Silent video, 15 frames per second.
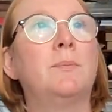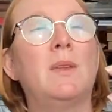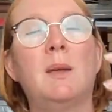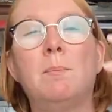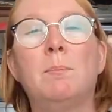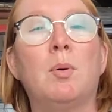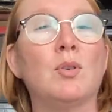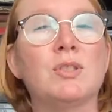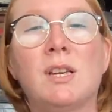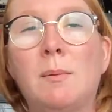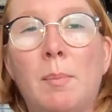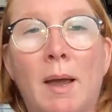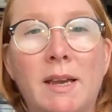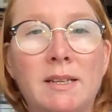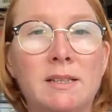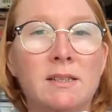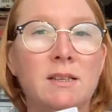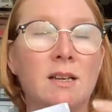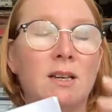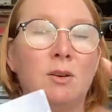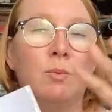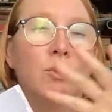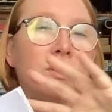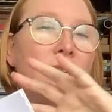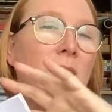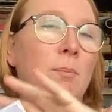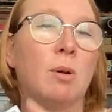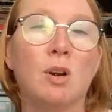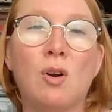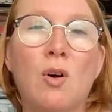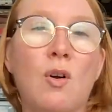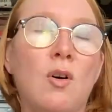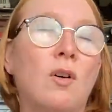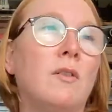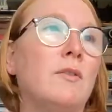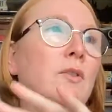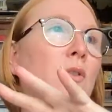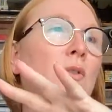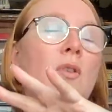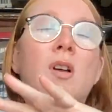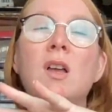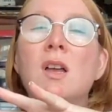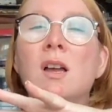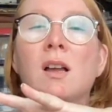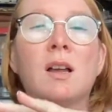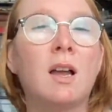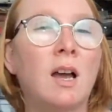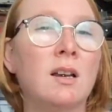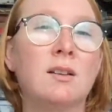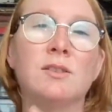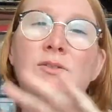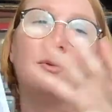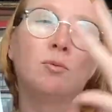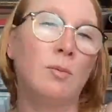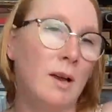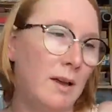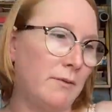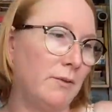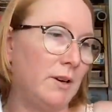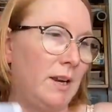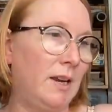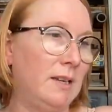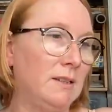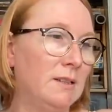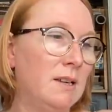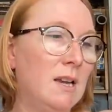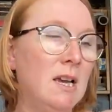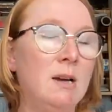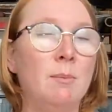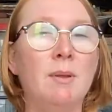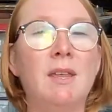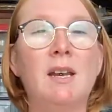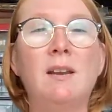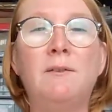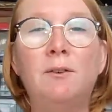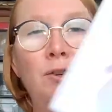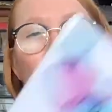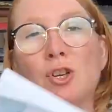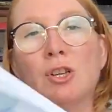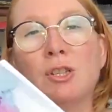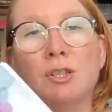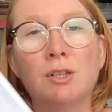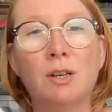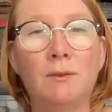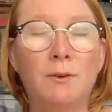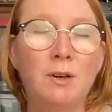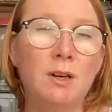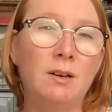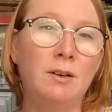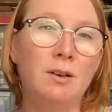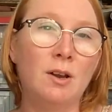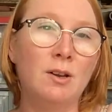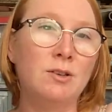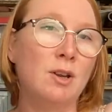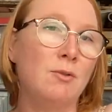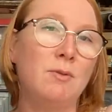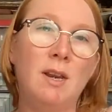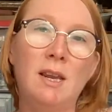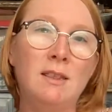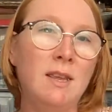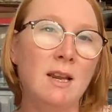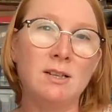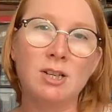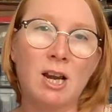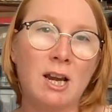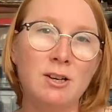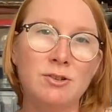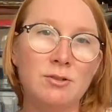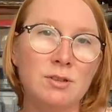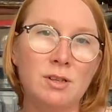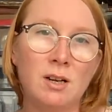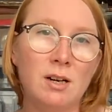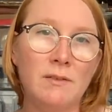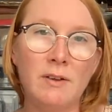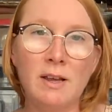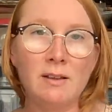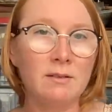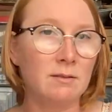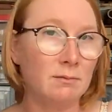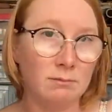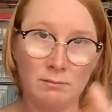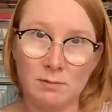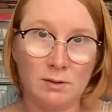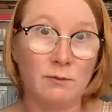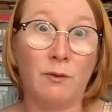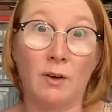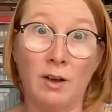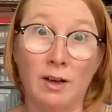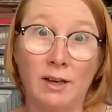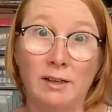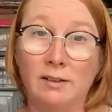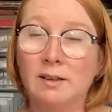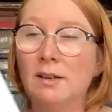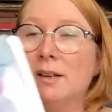embossing pastes that you want to keep a log of, or colors, or whatever it is. But then if you don't need the education side of it, it's fine.